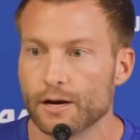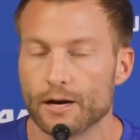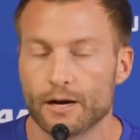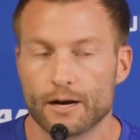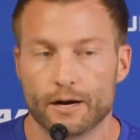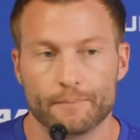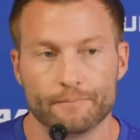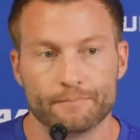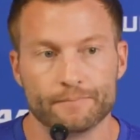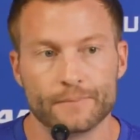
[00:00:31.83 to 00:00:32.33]

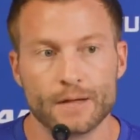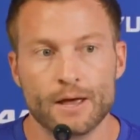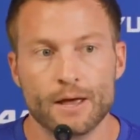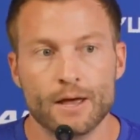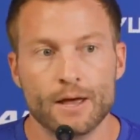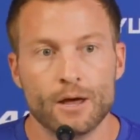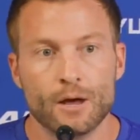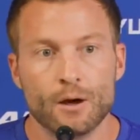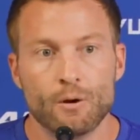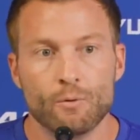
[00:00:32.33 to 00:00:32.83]
Um,
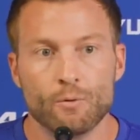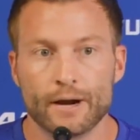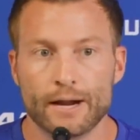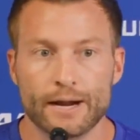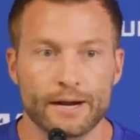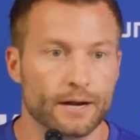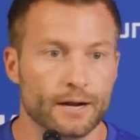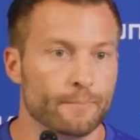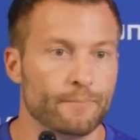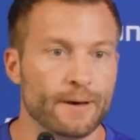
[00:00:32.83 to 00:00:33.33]

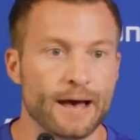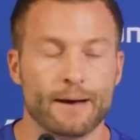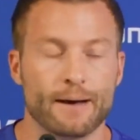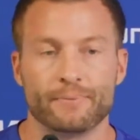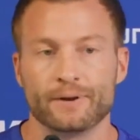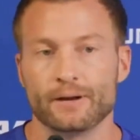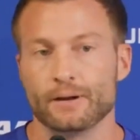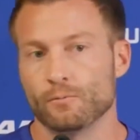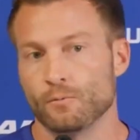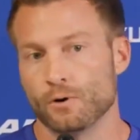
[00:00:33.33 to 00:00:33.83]
what ended up
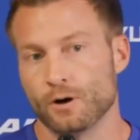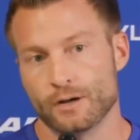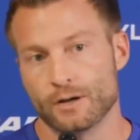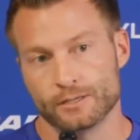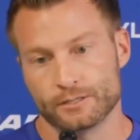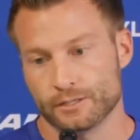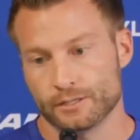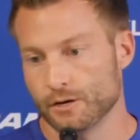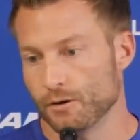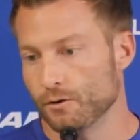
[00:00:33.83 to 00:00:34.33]
happening
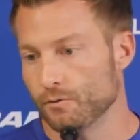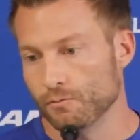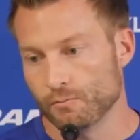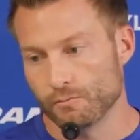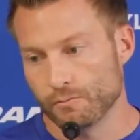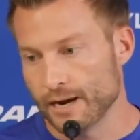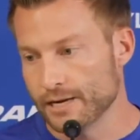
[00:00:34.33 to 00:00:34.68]
was, you know,